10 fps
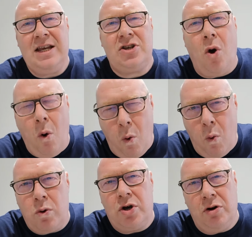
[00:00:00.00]
It's
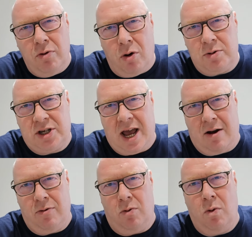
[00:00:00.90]
all corrupt,
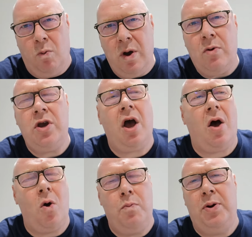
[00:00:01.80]
Carol. Will
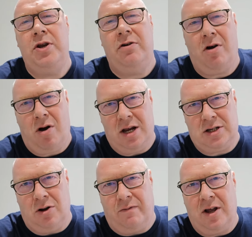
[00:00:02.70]
you open your
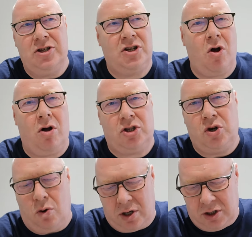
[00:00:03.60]
eyes, love, and start
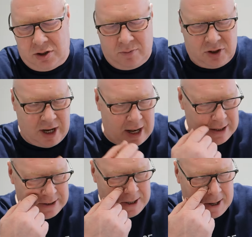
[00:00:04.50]
talking some
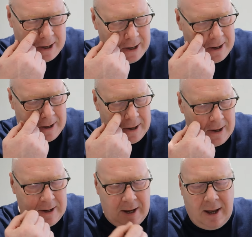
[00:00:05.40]
sense?
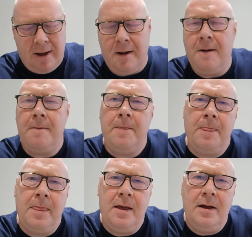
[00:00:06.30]
Yeah?
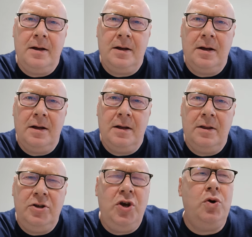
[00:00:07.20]

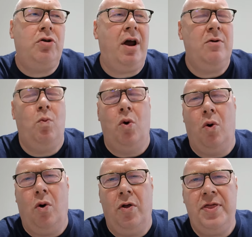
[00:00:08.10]
Ukraine
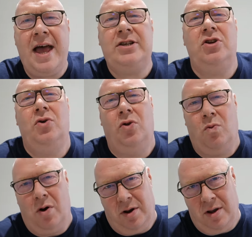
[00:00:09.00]
war, there's another
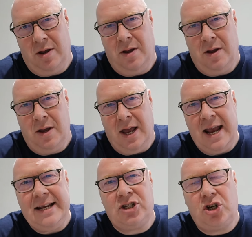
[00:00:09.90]
one.
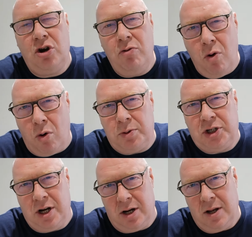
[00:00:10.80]
It's
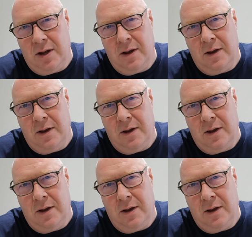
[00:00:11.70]
corruption.